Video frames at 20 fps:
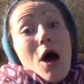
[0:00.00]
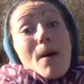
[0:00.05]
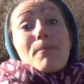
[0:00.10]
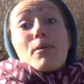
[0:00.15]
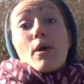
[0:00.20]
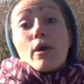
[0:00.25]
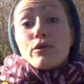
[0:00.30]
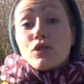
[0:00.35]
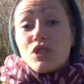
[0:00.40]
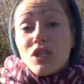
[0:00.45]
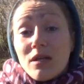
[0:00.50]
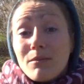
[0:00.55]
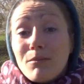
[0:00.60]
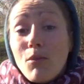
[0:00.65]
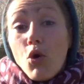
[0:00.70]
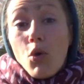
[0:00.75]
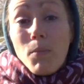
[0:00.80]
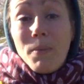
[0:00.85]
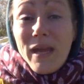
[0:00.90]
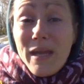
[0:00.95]
approaching
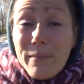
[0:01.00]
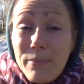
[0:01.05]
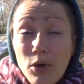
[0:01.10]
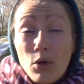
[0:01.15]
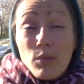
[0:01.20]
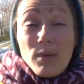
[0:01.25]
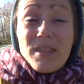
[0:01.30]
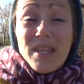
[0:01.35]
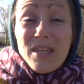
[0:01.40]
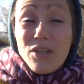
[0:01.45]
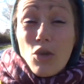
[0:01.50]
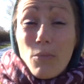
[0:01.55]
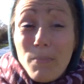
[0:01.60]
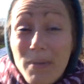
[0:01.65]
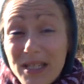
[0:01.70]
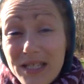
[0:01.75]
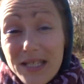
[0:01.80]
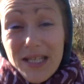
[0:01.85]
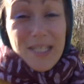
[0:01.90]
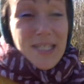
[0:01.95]
more people within your
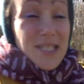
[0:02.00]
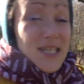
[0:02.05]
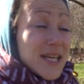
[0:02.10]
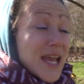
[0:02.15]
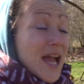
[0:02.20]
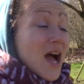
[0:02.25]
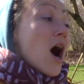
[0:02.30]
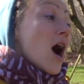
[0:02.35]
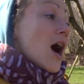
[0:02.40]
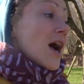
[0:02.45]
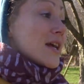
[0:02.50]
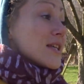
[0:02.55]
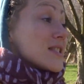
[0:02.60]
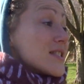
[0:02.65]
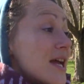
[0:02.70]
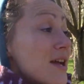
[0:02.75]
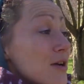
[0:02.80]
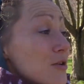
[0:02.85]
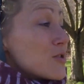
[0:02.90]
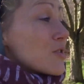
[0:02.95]
business to get higher
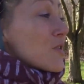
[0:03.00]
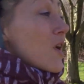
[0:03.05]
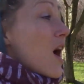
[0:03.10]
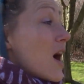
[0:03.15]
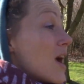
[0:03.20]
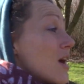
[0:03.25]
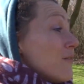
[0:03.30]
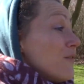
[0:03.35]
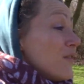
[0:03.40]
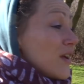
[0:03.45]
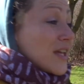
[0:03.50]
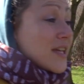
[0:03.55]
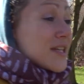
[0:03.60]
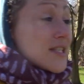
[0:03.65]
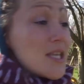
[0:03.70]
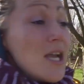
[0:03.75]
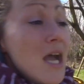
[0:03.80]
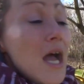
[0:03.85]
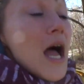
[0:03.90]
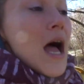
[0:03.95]
sales or higher
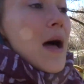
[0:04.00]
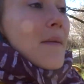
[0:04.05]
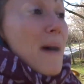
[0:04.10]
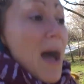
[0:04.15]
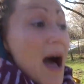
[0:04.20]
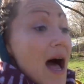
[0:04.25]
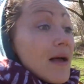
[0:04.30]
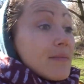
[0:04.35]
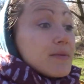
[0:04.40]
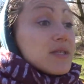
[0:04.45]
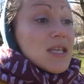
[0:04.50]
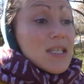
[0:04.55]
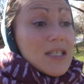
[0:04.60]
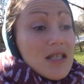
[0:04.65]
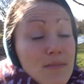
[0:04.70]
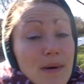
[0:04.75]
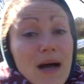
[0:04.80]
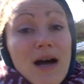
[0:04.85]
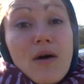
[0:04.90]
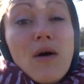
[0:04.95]
figures. Perhaps it's
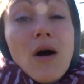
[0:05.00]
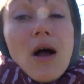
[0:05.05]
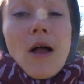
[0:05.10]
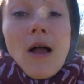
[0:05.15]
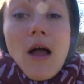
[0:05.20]
about